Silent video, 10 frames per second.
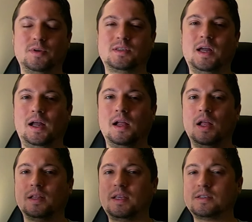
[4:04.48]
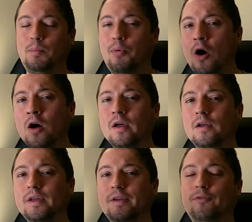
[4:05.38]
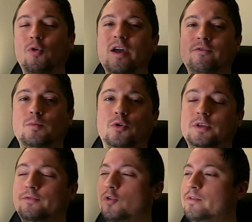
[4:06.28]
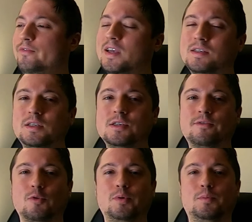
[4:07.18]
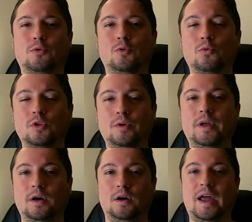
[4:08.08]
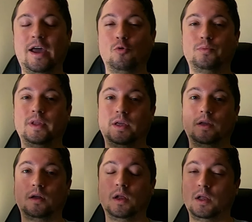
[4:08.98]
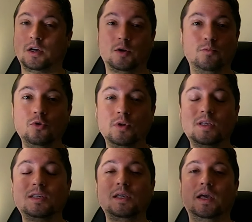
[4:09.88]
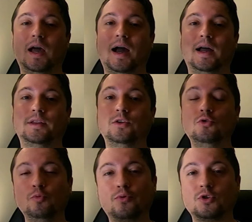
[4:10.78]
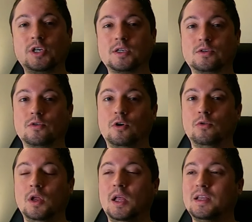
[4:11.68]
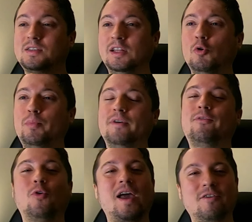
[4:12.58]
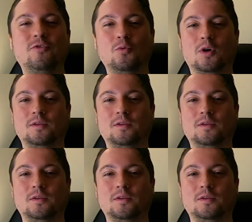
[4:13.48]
that there's a part for everybody, for investors, for people who want to help the community and the new projects grow. There's a little bit for everyone.